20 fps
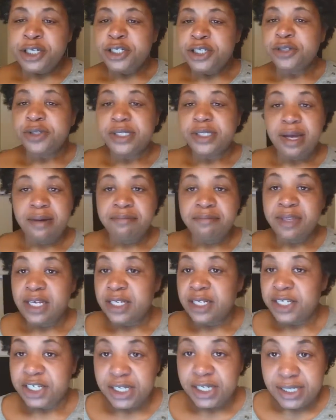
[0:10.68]
to do
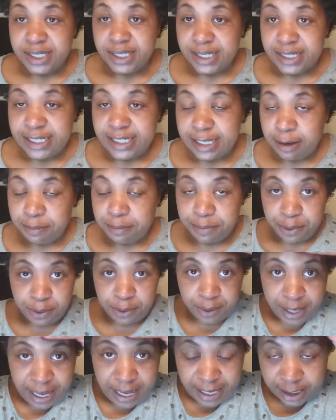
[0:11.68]
something just as
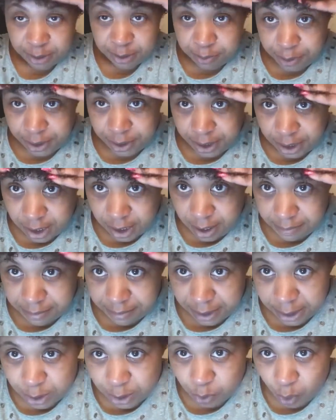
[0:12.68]
simple as putting
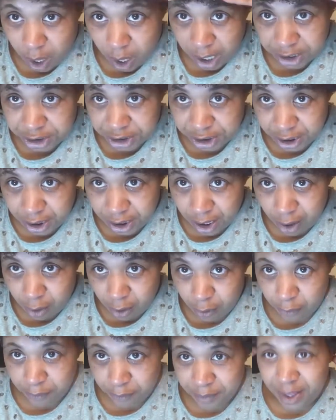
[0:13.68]
up this wash and
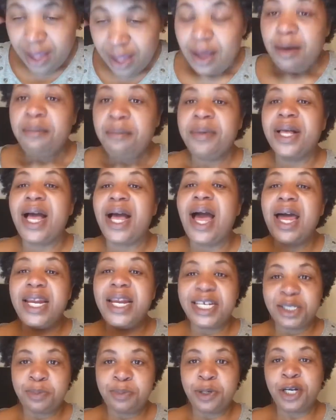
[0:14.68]
go. My God
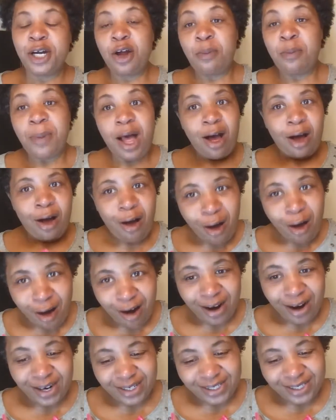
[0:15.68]
has put it on my
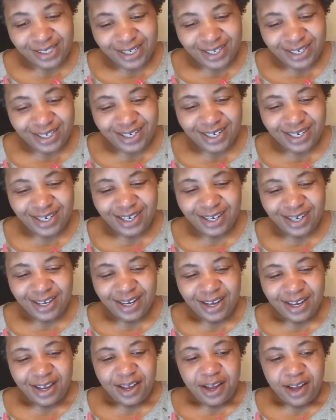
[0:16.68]
heart
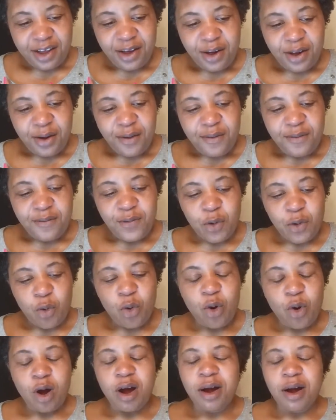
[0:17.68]

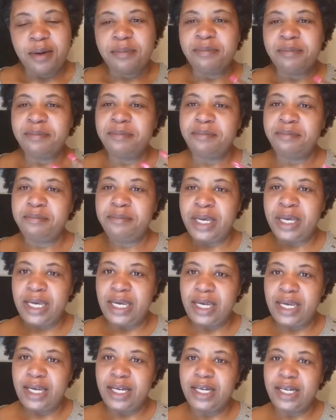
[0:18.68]
for
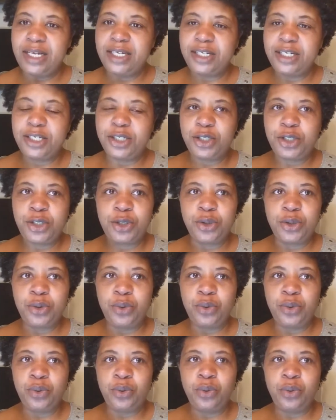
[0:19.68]
me
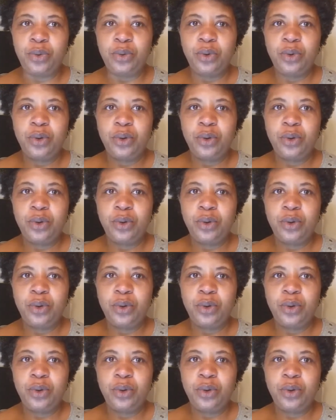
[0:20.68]
to